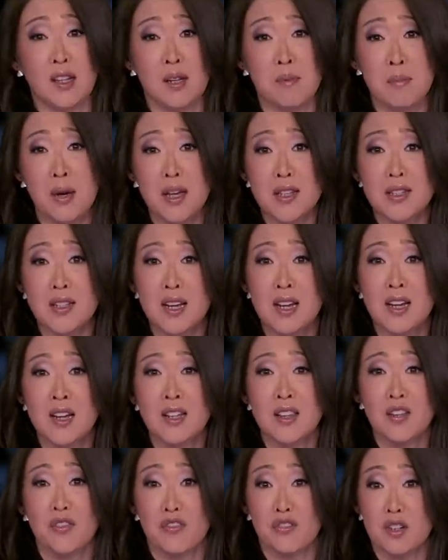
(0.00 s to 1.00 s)
Elon Musk,
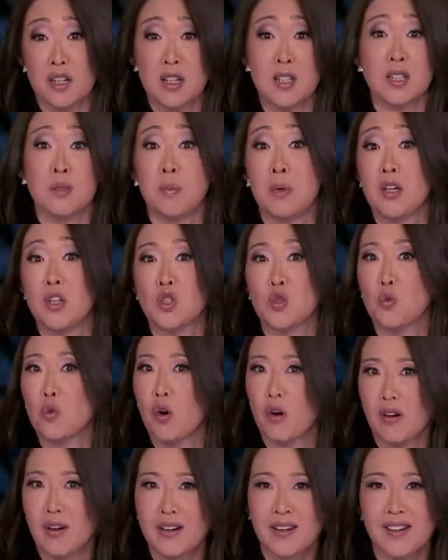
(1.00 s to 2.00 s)
the free speech
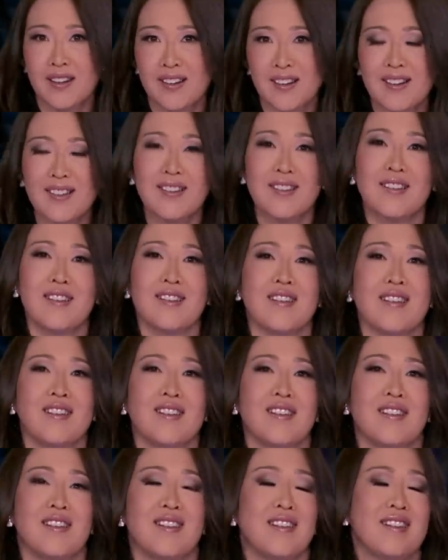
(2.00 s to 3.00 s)
warrior?
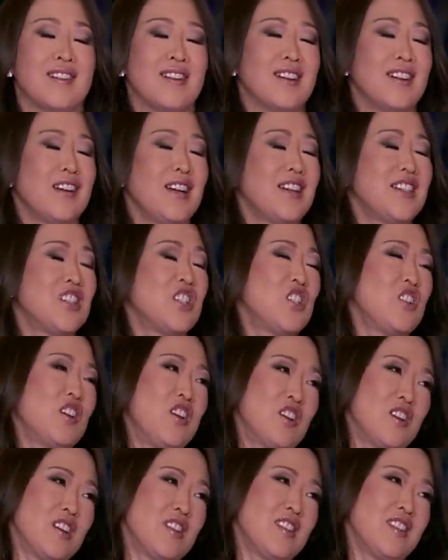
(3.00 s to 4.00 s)
Did you
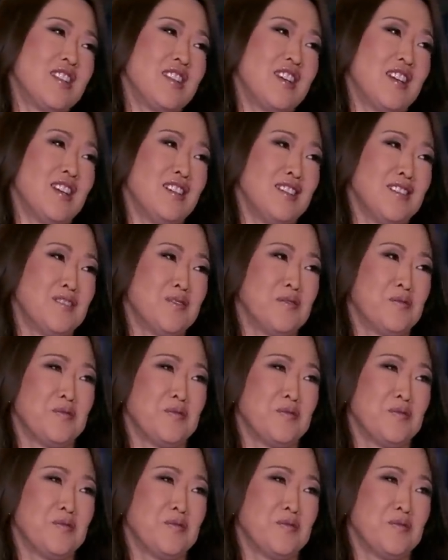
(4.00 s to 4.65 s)
hear anything, Dan?